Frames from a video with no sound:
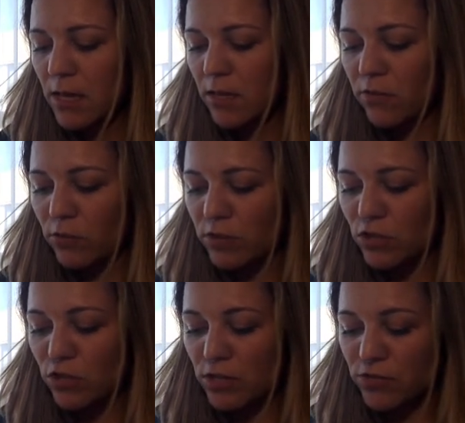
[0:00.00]
in the
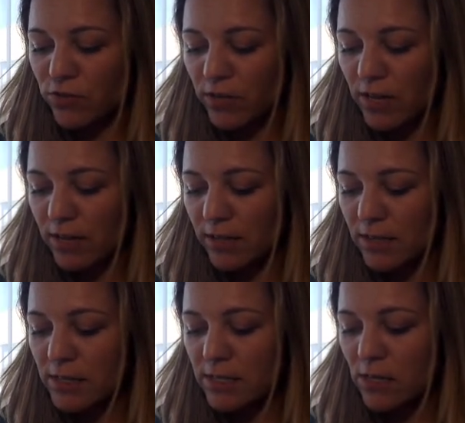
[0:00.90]
voltage transfer
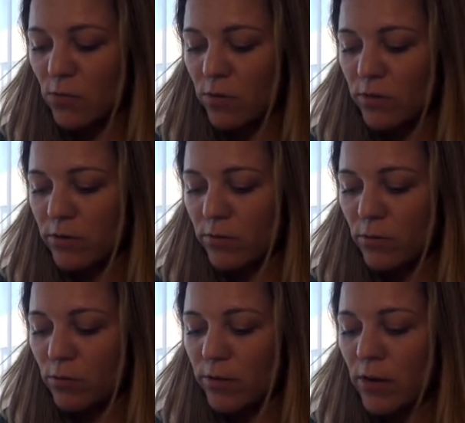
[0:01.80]
characteristic, where
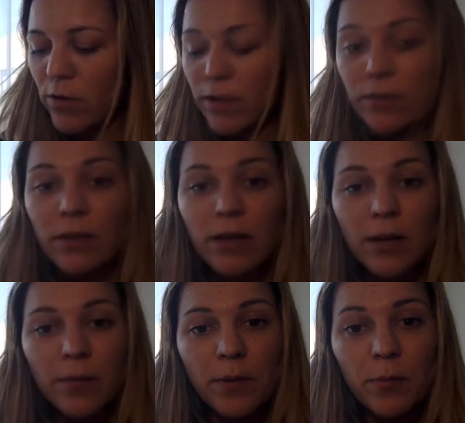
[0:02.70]
we will now get
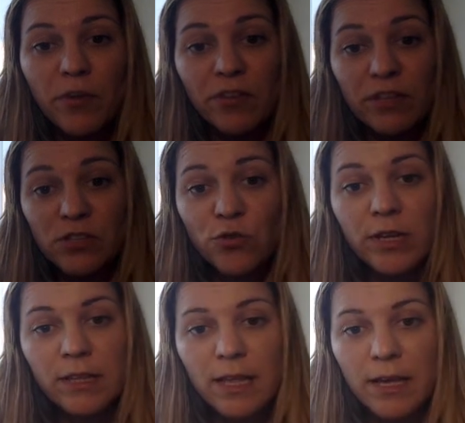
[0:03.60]
um, a perfectly
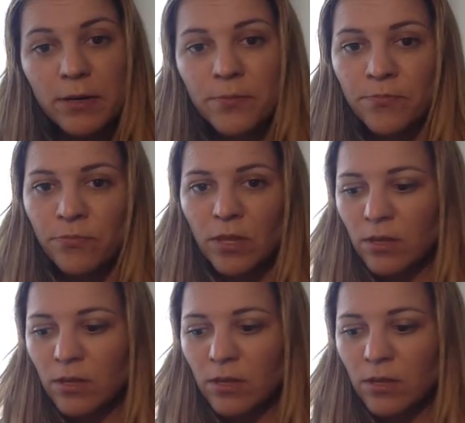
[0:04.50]
straight line,